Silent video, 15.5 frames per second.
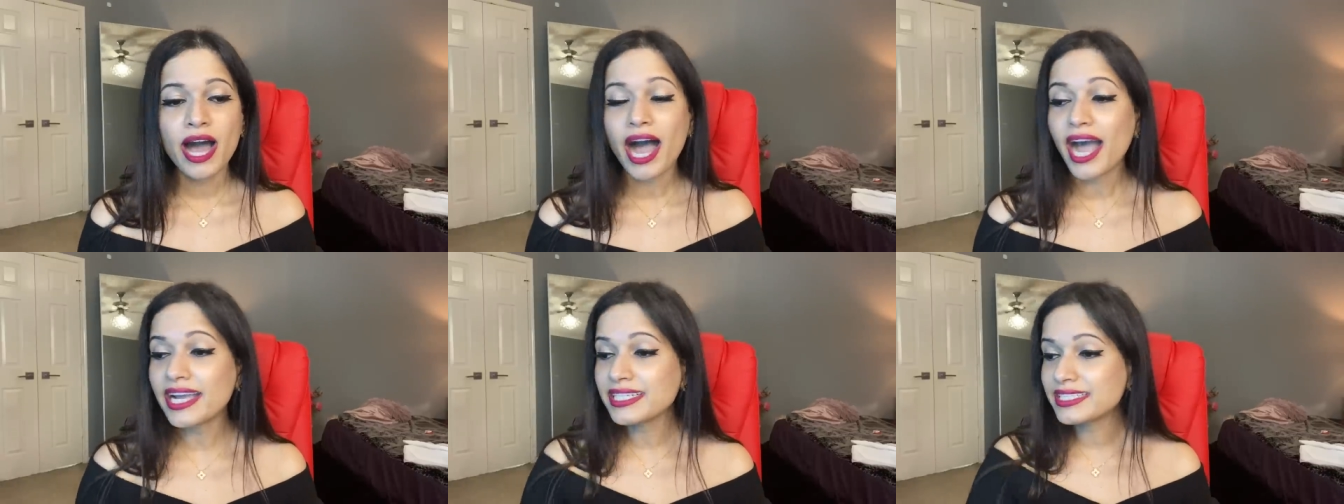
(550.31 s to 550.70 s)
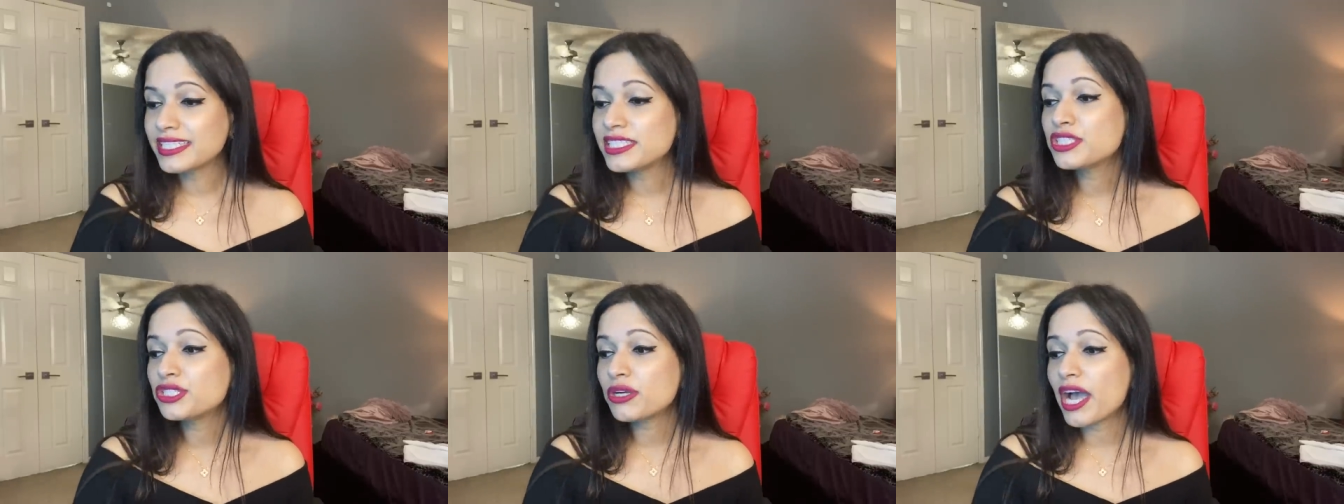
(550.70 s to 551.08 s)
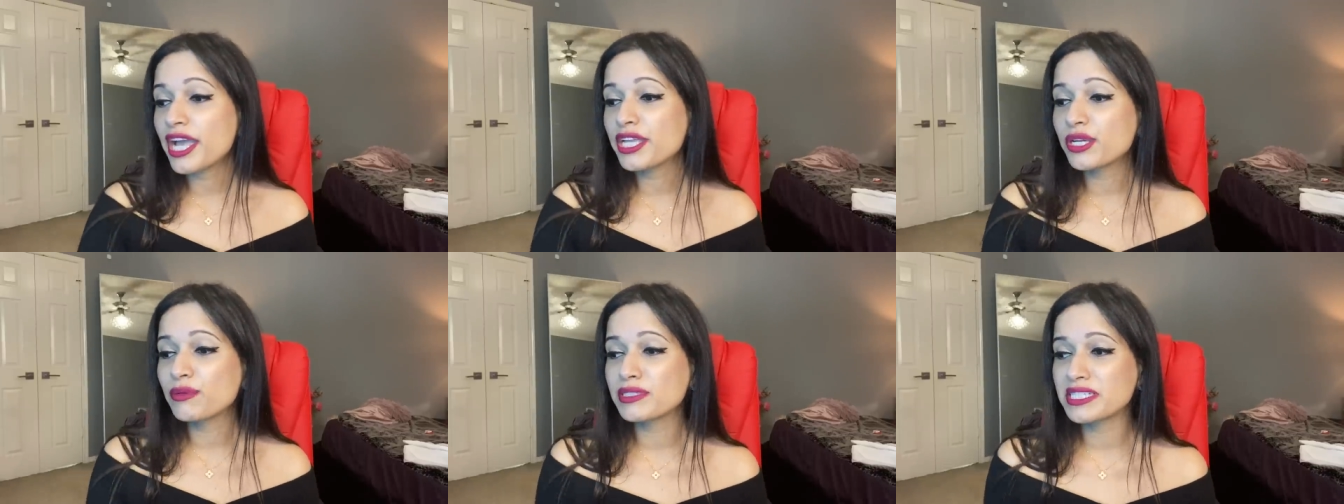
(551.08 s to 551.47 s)
I did try
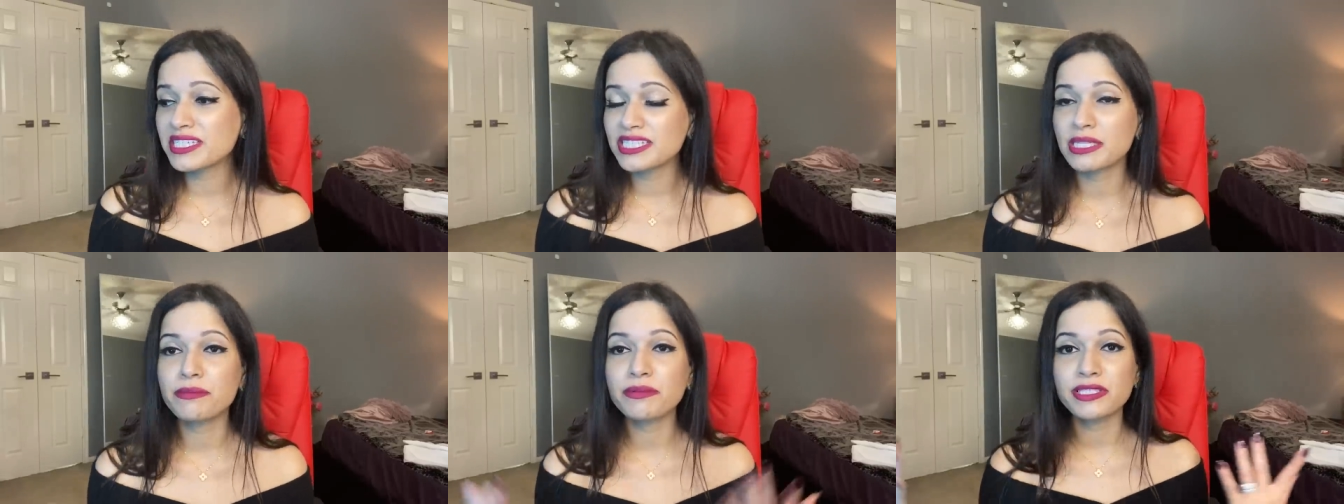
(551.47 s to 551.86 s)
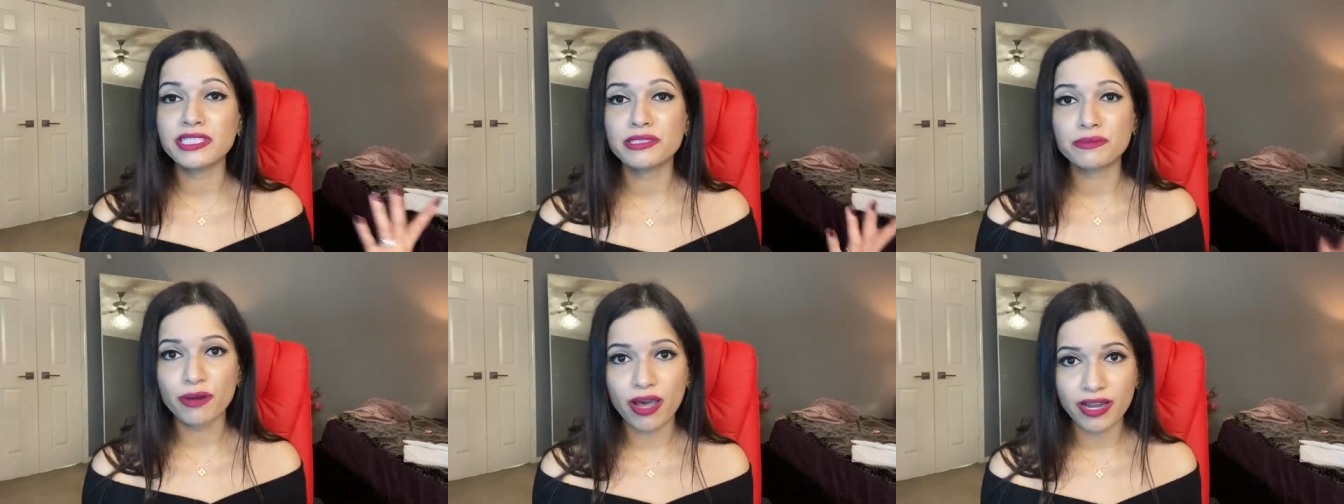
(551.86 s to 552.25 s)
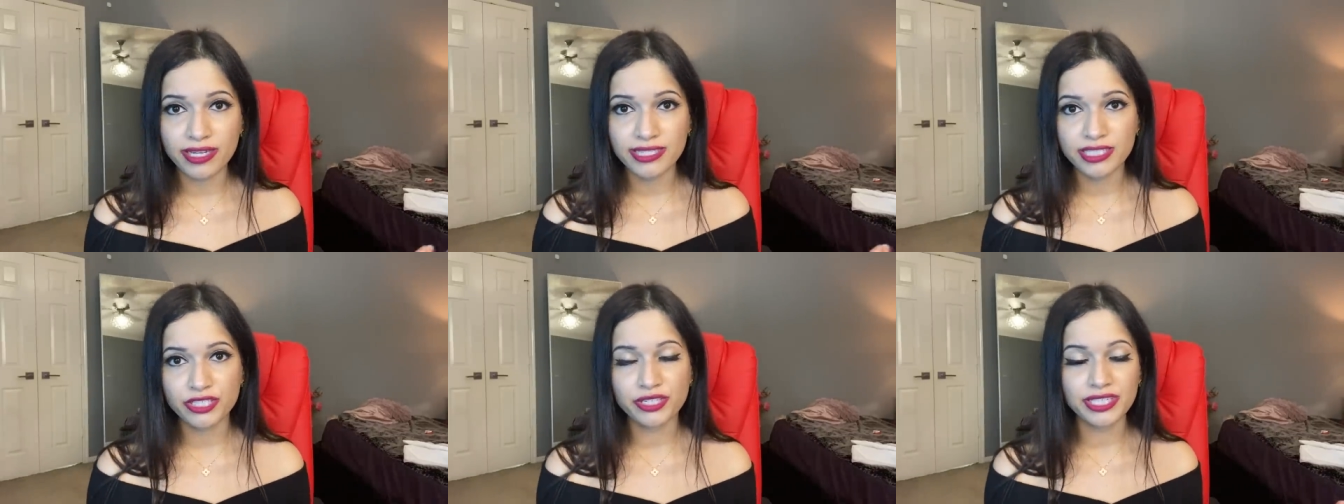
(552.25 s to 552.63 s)
using some of these
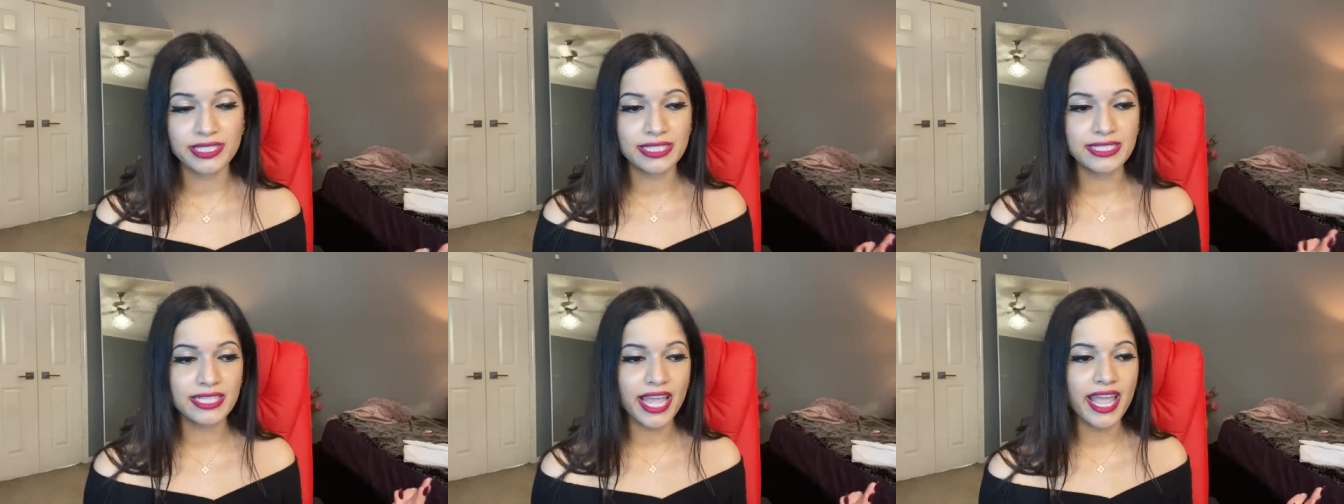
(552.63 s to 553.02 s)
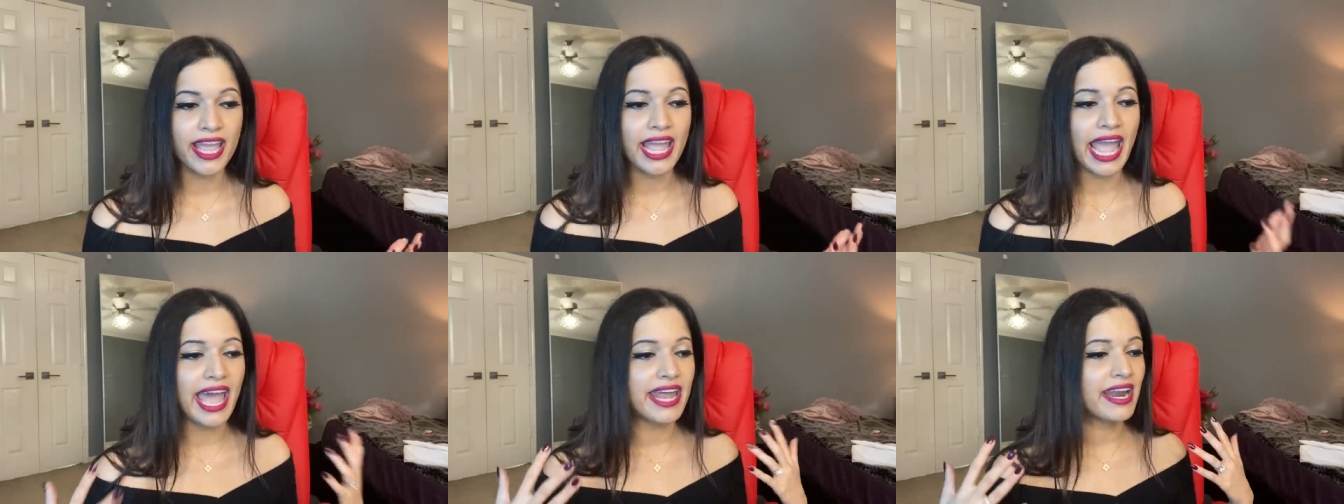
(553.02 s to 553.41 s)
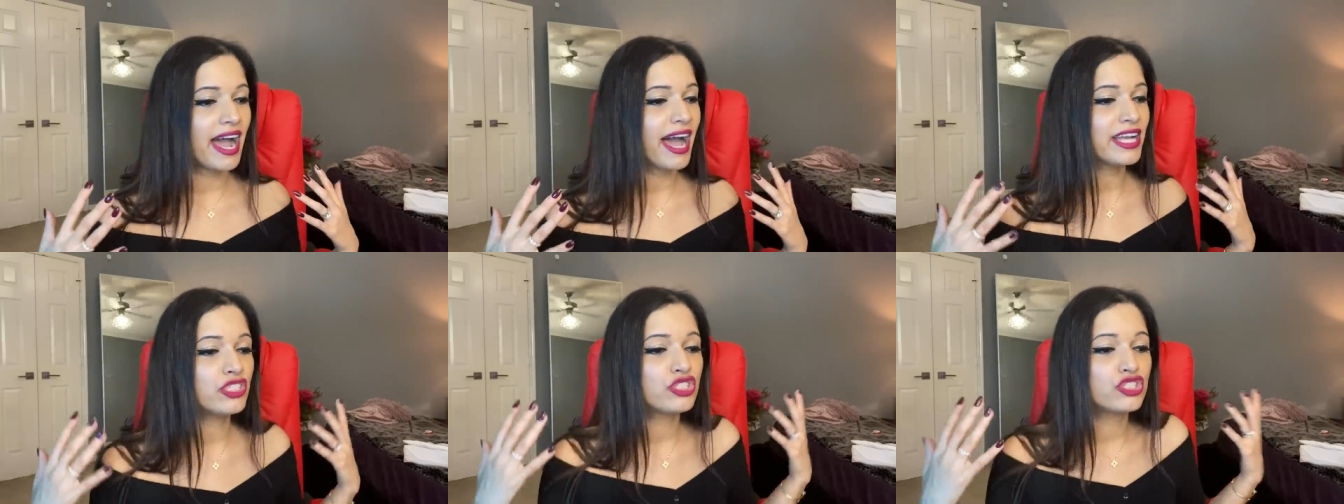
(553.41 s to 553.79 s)
products during the day, and
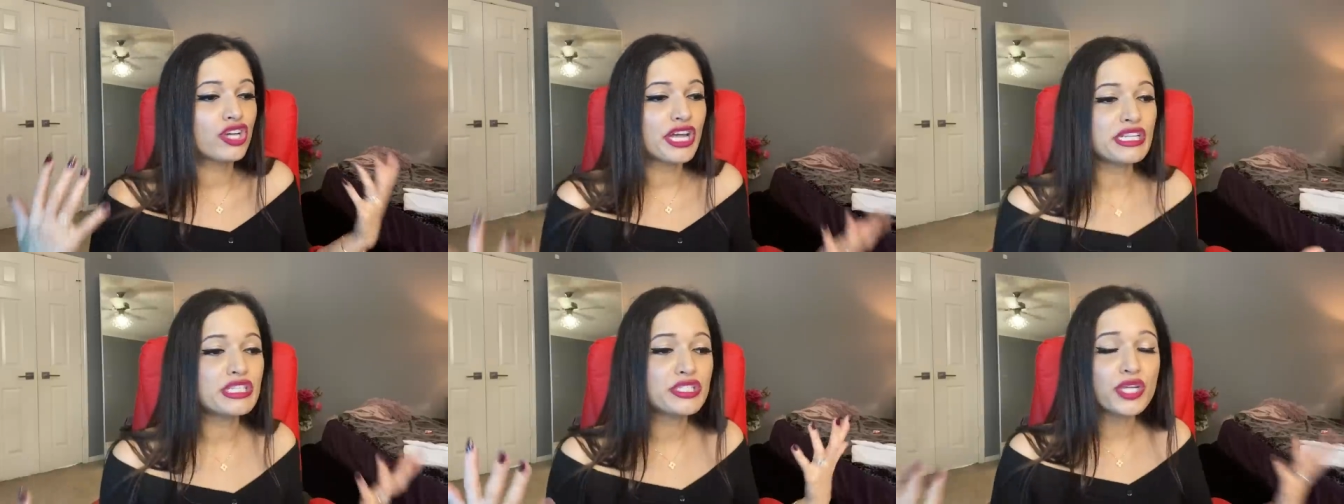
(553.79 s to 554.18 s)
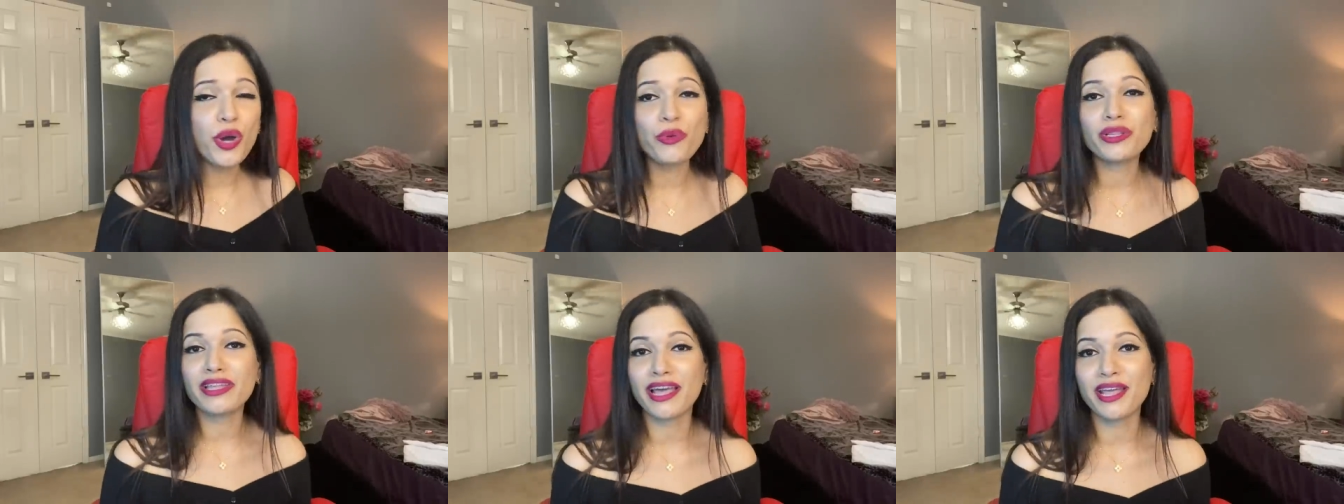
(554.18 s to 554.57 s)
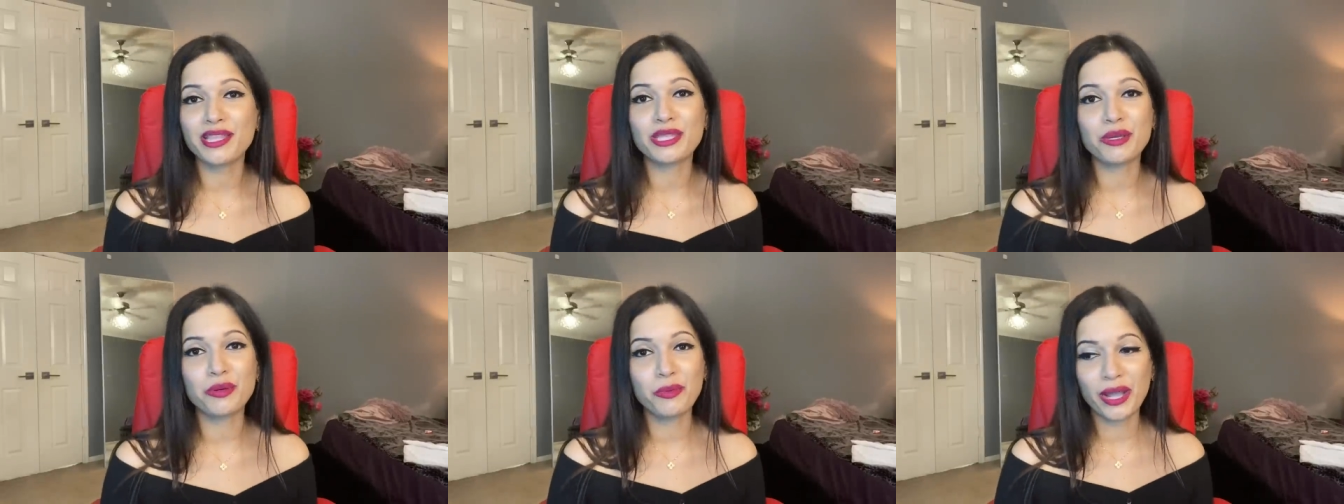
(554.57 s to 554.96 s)
I just don't
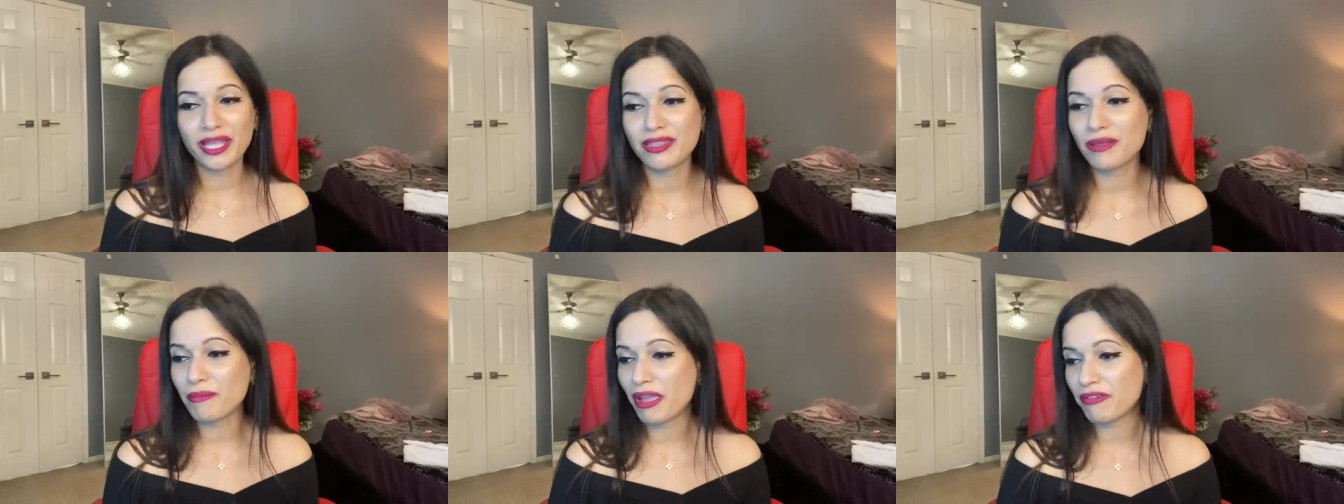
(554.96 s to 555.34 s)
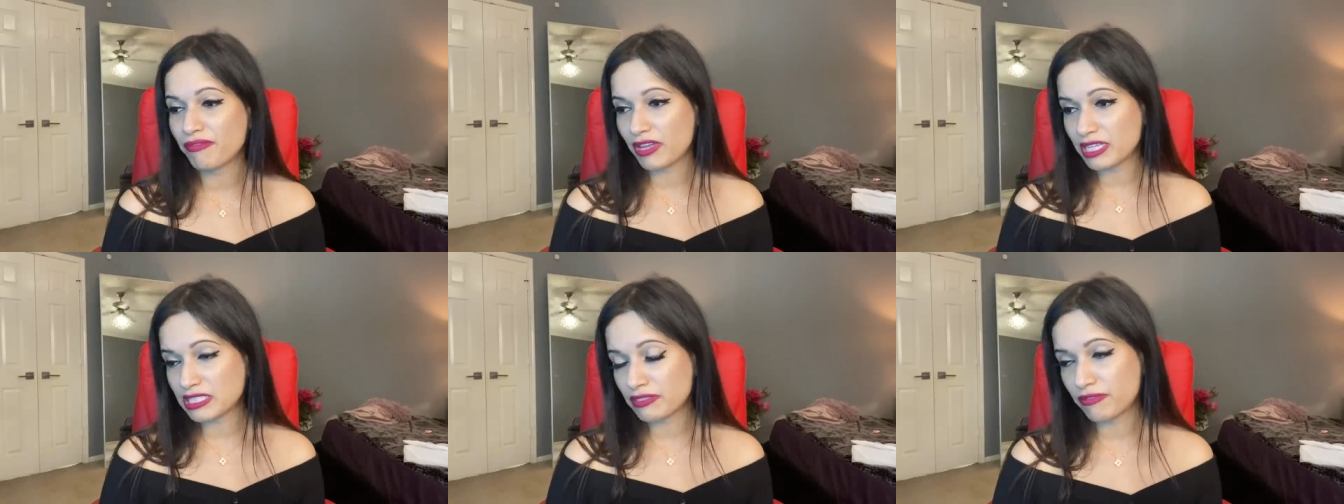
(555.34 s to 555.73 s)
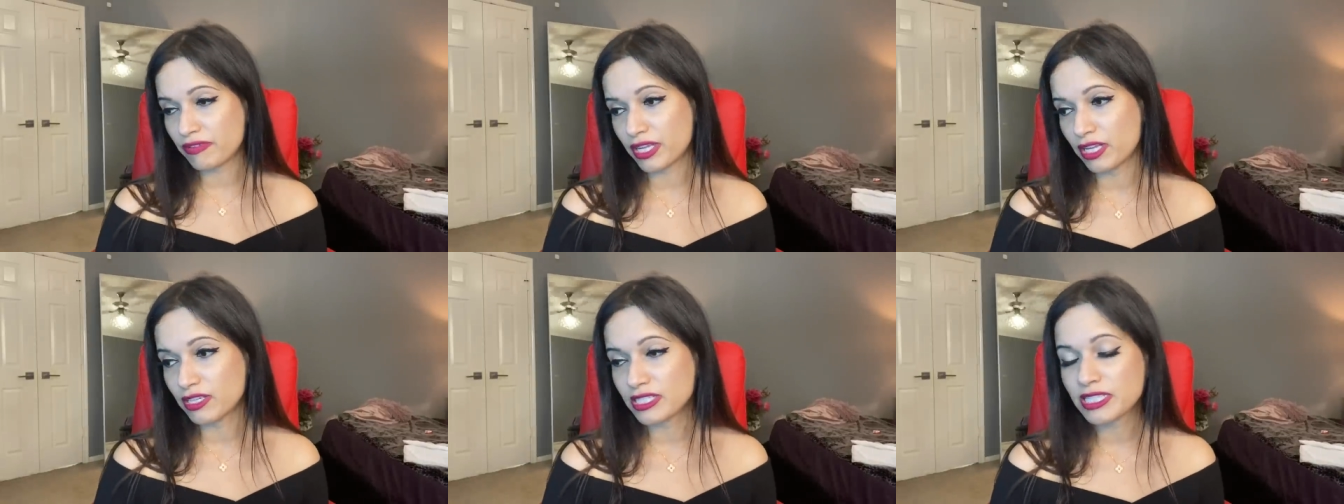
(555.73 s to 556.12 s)
like the way that my face
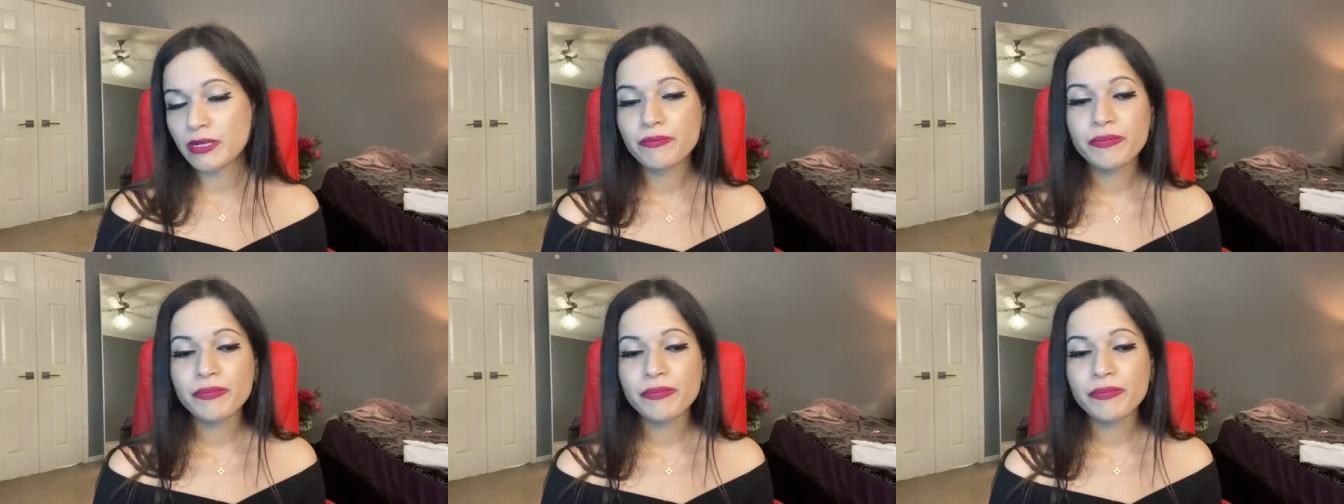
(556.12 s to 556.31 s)
feels.